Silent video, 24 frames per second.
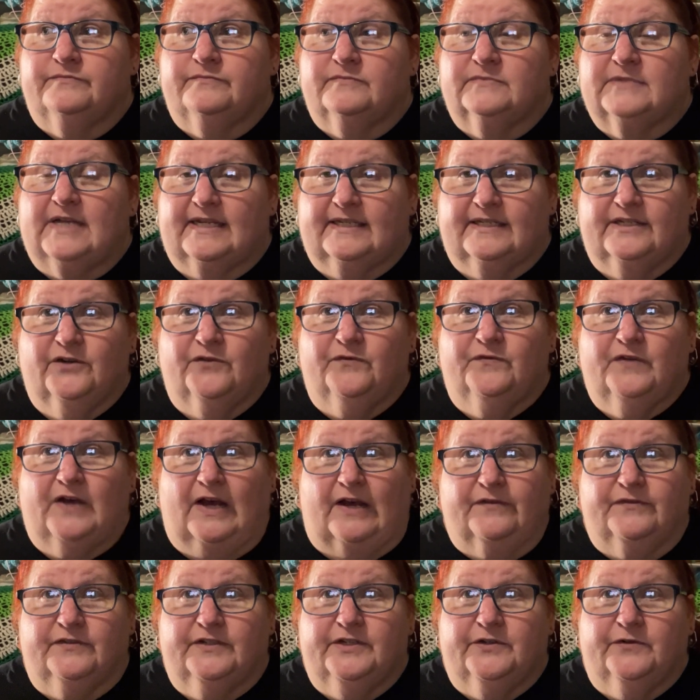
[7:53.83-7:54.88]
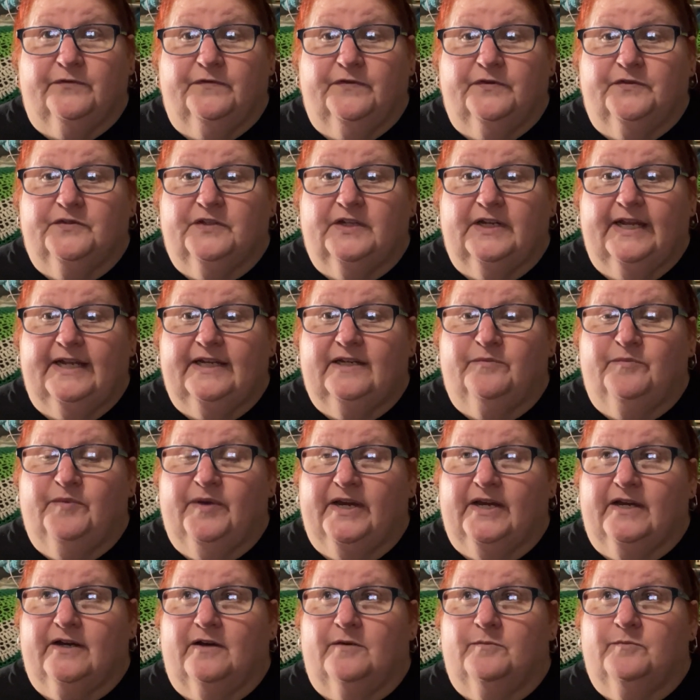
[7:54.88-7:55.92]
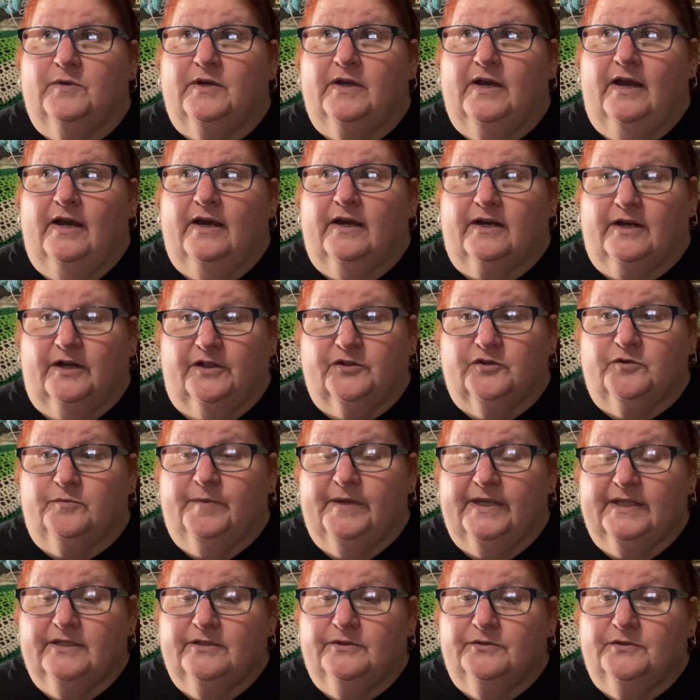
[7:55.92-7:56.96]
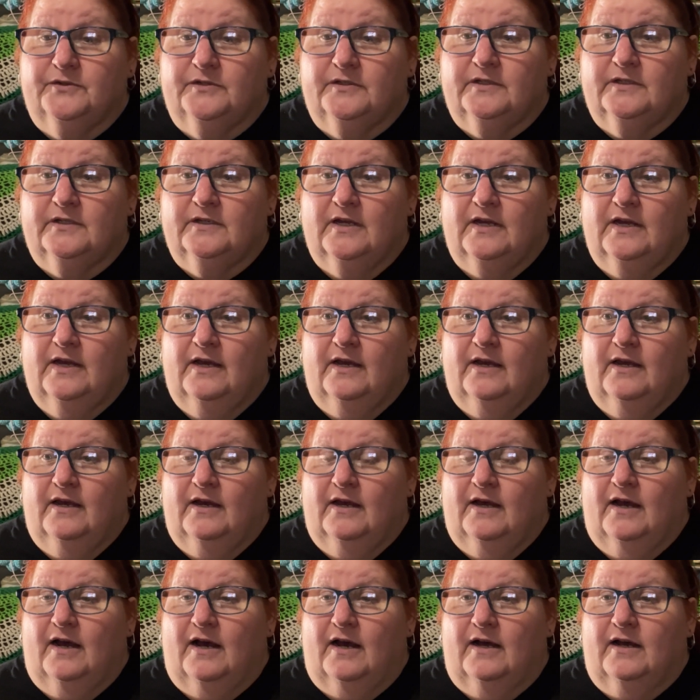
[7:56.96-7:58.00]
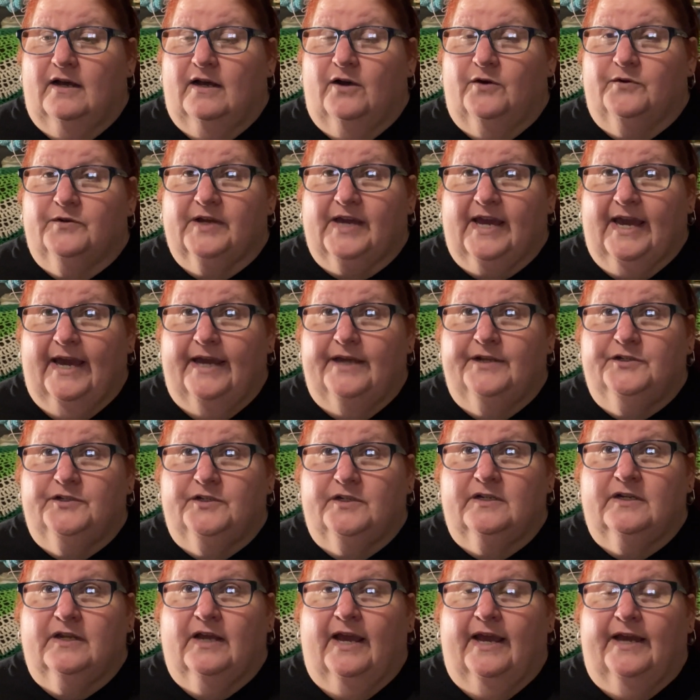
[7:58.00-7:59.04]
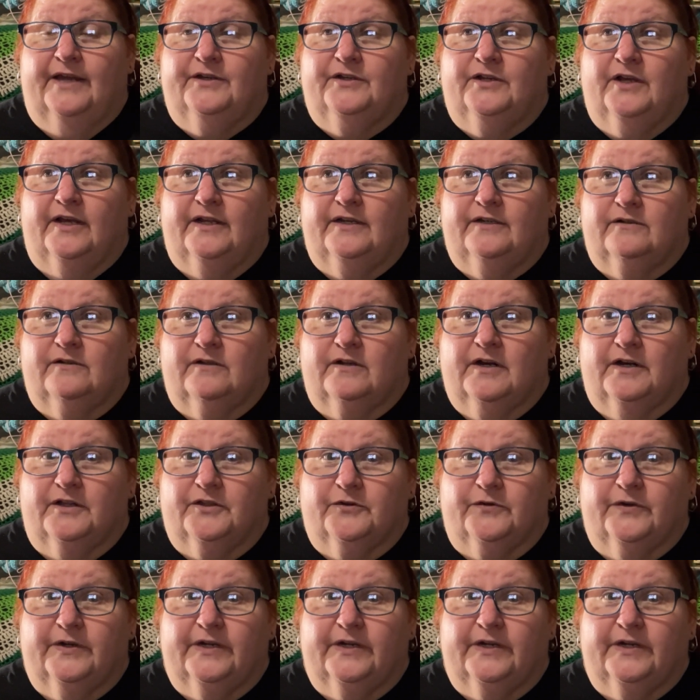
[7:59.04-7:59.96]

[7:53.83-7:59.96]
I still feel the need to pick up colored pencils on occasion and color